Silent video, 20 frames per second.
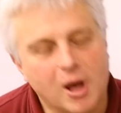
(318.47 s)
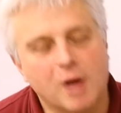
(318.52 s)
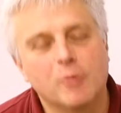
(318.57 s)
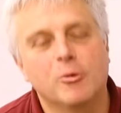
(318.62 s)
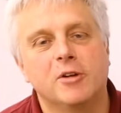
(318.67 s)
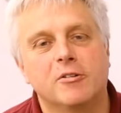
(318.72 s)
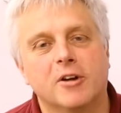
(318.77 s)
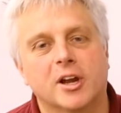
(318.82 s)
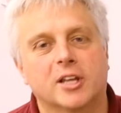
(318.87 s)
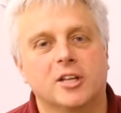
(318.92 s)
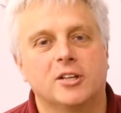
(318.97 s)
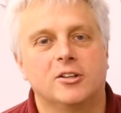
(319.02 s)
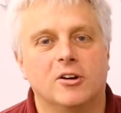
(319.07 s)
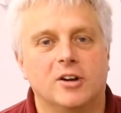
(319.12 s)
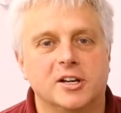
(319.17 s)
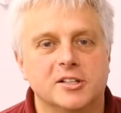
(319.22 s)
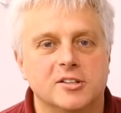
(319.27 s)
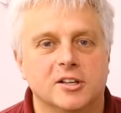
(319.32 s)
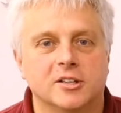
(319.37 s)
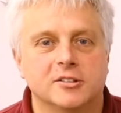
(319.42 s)
but we
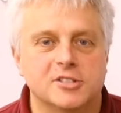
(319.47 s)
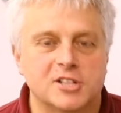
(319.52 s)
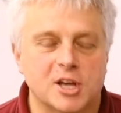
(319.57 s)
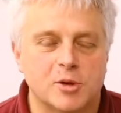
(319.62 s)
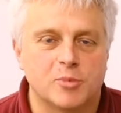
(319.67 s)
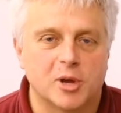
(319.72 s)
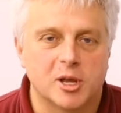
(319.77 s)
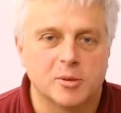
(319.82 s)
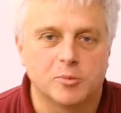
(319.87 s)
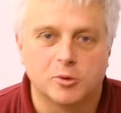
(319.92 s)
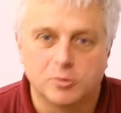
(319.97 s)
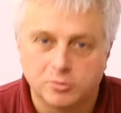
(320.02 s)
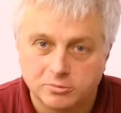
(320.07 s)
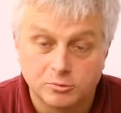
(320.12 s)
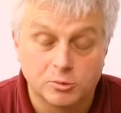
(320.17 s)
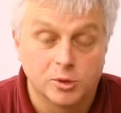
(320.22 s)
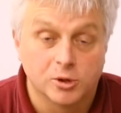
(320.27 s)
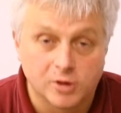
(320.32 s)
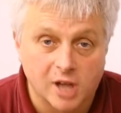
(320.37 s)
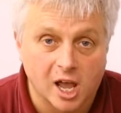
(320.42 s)
recognise that some people
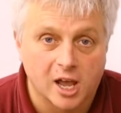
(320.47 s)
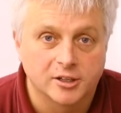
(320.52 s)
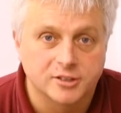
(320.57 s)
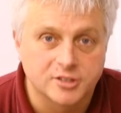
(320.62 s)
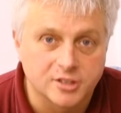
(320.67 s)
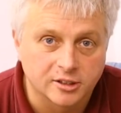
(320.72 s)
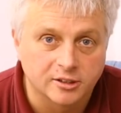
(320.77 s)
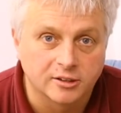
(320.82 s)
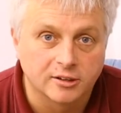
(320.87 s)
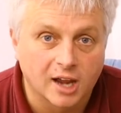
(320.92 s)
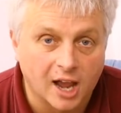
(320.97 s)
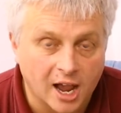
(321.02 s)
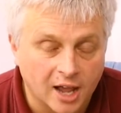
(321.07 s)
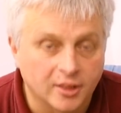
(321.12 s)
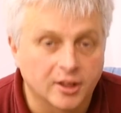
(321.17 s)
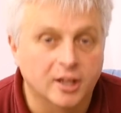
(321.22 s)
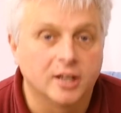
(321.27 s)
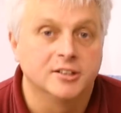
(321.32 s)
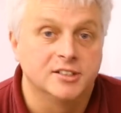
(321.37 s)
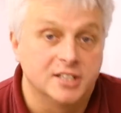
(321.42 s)
will go to
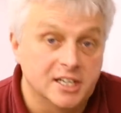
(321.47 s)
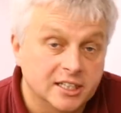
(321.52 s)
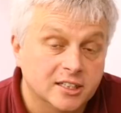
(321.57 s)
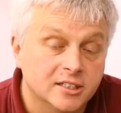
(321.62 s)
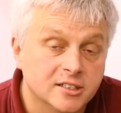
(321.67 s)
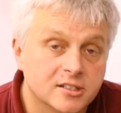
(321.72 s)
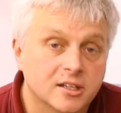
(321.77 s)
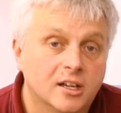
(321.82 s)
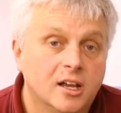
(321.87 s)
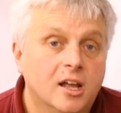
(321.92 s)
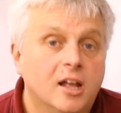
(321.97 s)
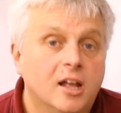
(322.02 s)
other dealers.